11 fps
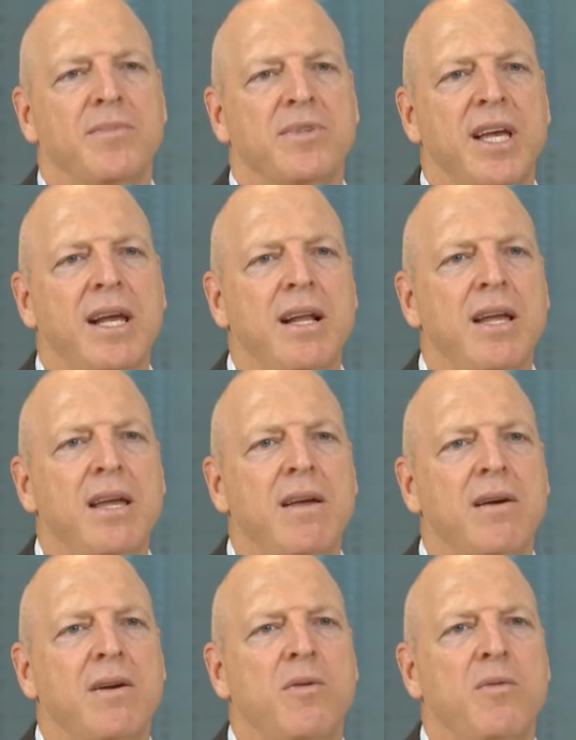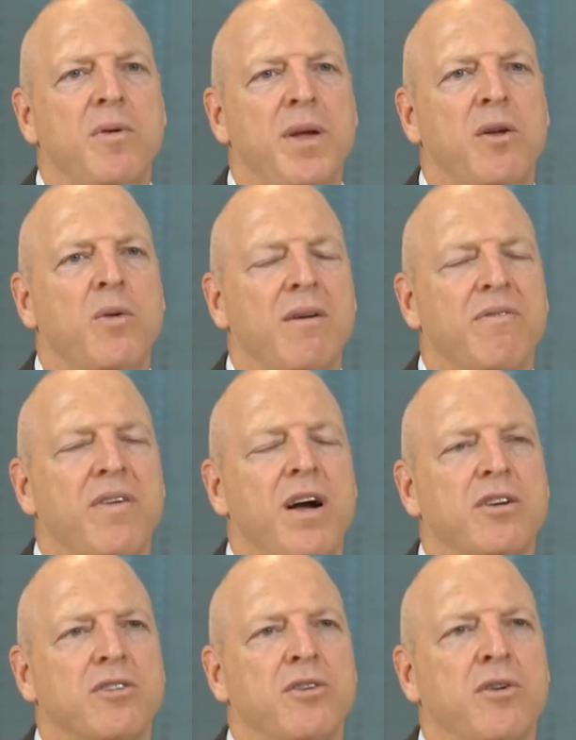Secondly, we've been quite
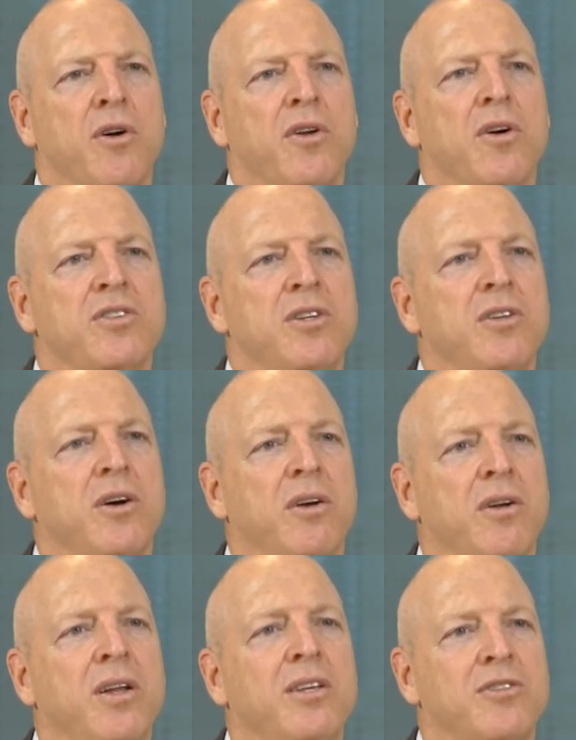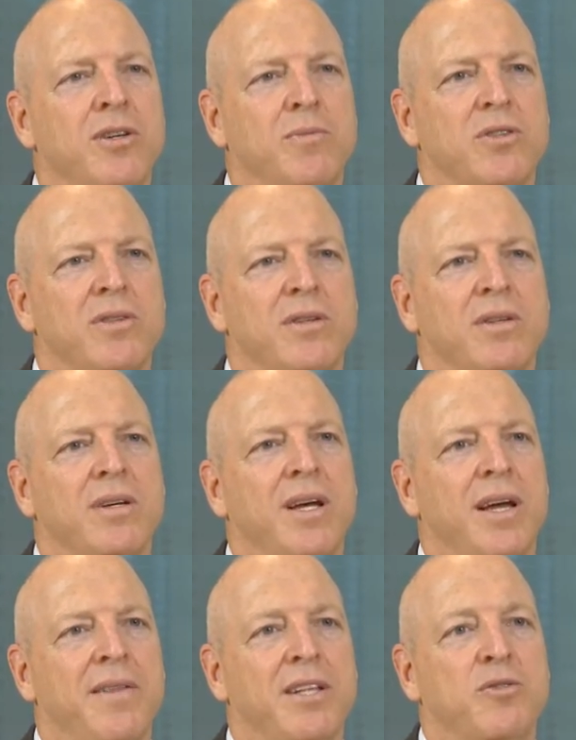focused on non-Aussie dollar earning streams,
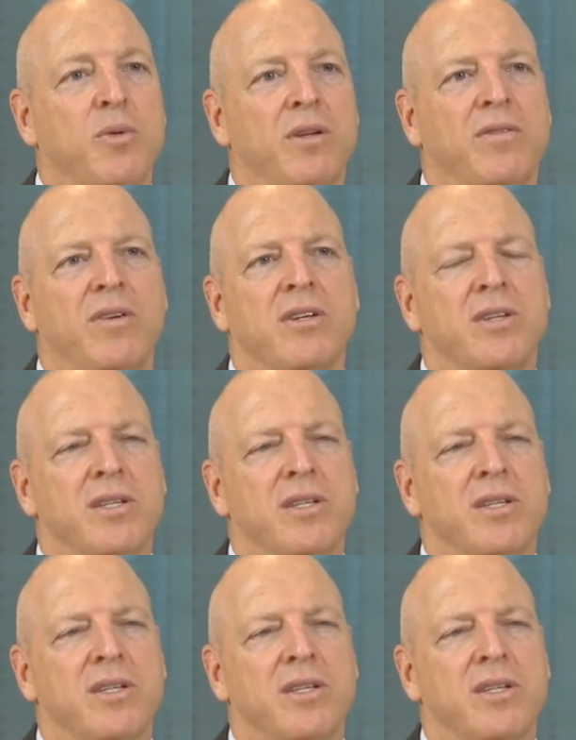and that's worked for us